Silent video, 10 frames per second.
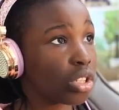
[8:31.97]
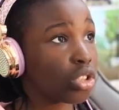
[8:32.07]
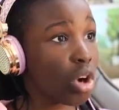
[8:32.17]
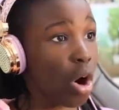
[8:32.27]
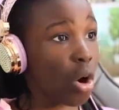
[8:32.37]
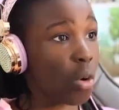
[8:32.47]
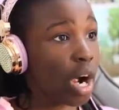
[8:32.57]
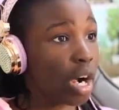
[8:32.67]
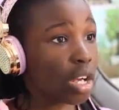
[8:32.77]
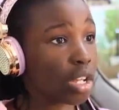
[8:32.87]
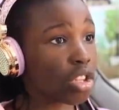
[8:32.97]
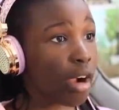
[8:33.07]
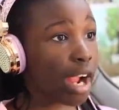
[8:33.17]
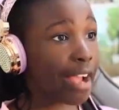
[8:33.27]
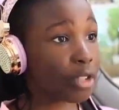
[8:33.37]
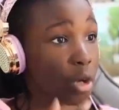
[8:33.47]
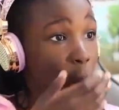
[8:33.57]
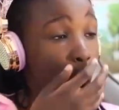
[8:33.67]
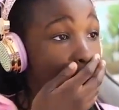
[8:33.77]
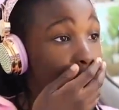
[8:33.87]
No, no! I have to
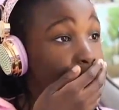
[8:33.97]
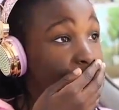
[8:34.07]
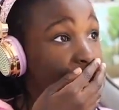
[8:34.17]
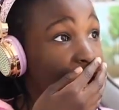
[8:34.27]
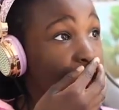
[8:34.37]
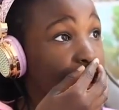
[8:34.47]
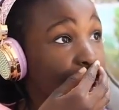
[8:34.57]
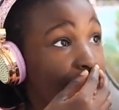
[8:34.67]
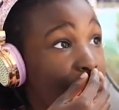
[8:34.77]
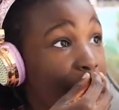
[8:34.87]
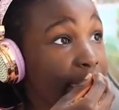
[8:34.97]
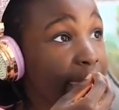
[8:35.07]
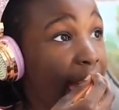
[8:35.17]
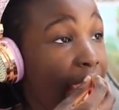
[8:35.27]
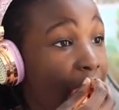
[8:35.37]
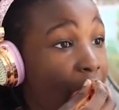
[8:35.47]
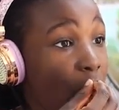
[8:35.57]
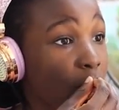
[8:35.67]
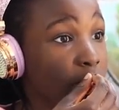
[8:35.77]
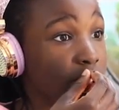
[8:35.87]
go upstairs in the
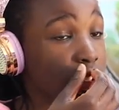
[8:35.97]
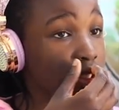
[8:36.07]
house.